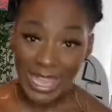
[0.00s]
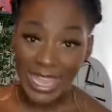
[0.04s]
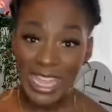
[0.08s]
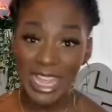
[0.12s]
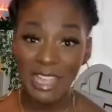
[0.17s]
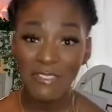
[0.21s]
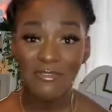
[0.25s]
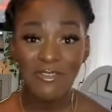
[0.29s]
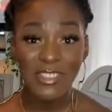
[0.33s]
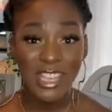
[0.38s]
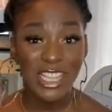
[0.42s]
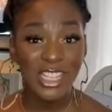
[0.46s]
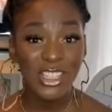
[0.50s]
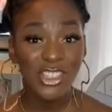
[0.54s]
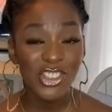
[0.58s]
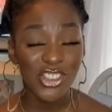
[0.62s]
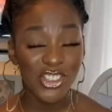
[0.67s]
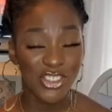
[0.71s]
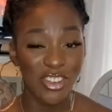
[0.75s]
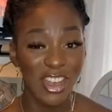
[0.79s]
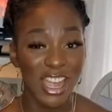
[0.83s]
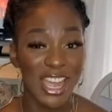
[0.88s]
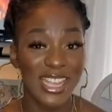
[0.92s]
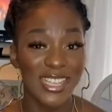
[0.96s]
if this
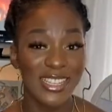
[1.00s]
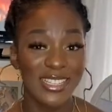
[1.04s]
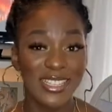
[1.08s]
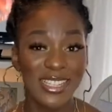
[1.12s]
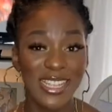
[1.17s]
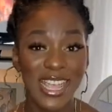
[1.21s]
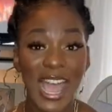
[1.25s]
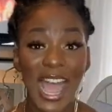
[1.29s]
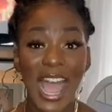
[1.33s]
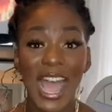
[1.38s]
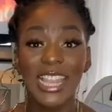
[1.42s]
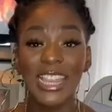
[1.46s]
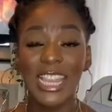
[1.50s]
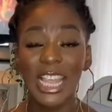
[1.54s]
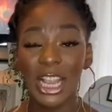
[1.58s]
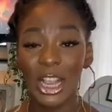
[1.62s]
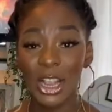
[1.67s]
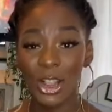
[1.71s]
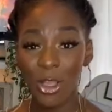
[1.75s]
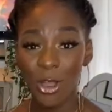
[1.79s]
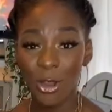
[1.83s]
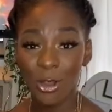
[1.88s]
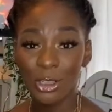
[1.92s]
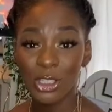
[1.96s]
dress had a
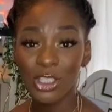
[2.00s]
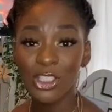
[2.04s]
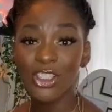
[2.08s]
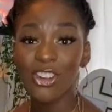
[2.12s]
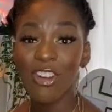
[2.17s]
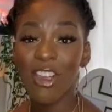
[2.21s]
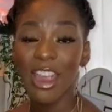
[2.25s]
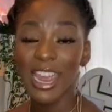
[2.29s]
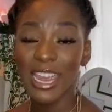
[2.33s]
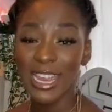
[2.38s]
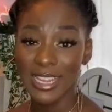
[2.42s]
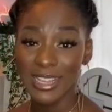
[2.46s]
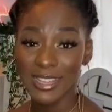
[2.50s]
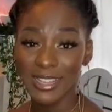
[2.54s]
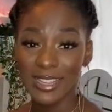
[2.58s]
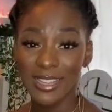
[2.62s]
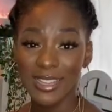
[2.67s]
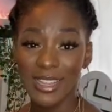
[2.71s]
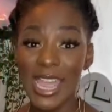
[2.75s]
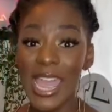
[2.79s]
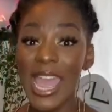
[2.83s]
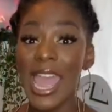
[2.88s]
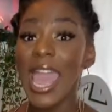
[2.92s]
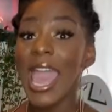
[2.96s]
long train
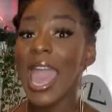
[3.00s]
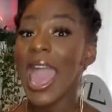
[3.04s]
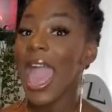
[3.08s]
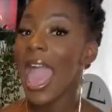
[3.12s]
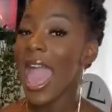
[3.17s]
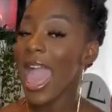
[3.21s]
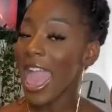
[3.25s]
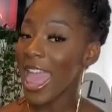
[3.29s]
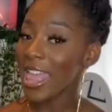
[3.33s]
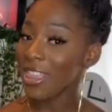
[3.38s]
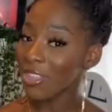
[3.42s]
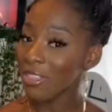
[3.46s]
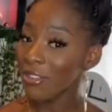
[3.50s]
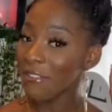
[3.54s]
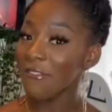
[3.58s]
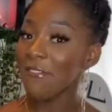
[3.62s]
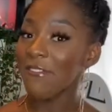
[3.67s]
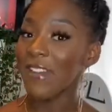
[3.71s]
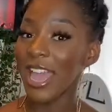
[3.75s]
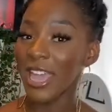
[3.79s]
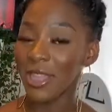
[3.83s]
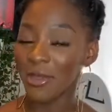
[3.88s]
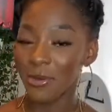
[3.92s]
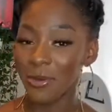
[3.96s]
and the
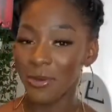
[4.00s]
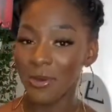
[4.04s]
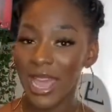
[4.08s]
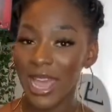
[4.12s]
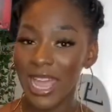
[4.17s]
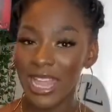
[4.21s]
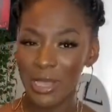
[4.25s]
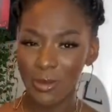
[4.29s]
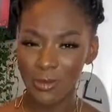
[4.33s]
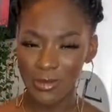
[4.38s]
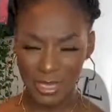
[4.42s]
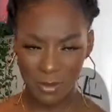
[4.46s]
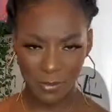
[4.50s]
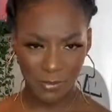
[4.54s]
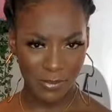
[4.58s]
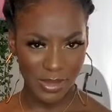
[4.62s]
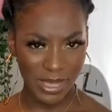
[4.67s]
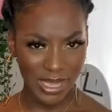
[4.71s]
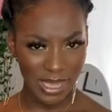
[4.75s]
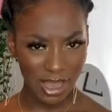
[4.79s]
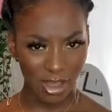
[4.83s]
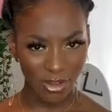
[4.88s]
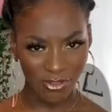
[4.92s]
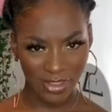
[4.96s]
veil and there was a
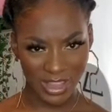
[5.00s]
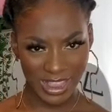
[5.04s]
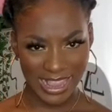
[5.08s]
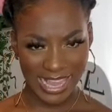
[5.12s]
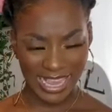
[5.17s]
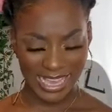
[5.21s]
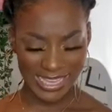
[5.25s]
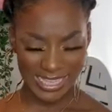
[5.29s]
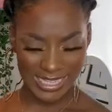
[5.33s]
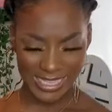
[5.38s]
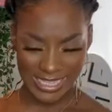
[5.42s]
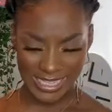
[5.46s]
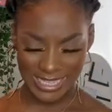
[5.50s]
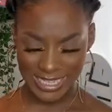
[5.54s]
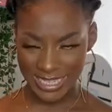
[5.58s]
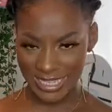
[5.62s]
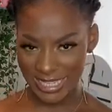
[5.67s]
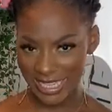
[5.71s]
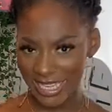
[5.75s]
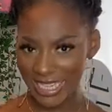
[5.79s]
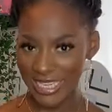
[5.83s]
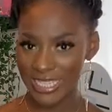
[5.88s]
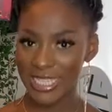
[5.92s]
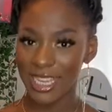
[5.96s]
bit of a lacy
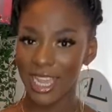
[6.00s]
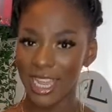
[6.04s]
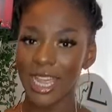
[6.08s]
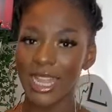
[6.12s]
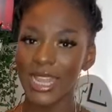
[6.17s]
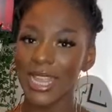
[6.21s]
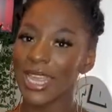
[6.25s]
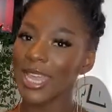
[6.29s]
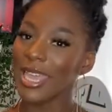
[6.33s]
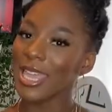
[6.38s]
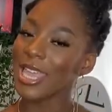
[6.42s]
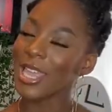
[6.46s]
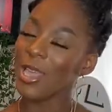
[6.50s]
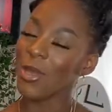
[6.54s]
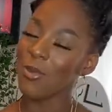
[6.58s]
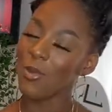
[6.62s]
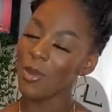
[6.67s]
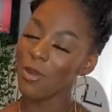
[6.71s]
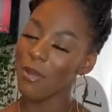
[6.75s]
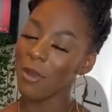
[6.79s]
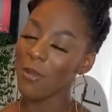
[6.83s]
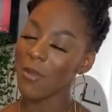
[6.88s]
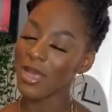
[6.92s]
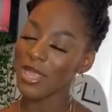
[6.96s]
detailing, it would
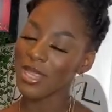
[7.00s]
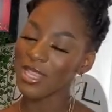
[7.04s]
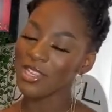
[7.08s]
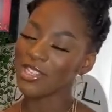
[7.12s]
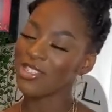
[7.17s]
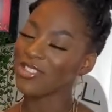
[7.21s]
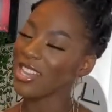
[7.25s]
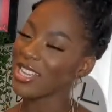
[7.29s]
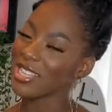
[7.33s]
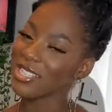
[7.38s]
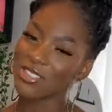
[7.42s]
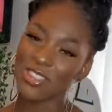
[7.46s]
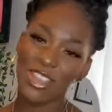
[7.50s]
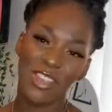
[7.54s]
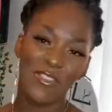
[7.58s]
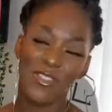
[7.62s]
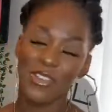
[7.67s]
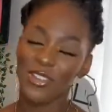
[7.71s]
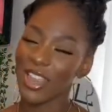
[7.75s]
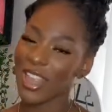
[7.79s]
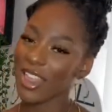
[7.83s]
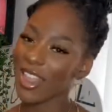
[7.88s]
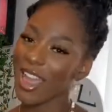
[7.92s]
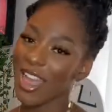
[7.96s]
be my wedding dress. Not
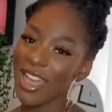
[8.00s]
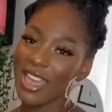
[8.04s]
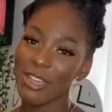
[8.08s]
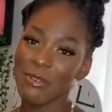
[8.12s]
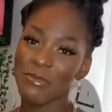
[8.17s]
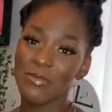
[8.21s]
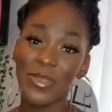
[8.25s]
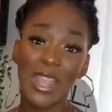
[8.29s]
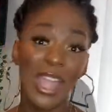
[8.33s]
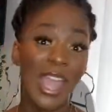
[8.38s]
even gonna lie,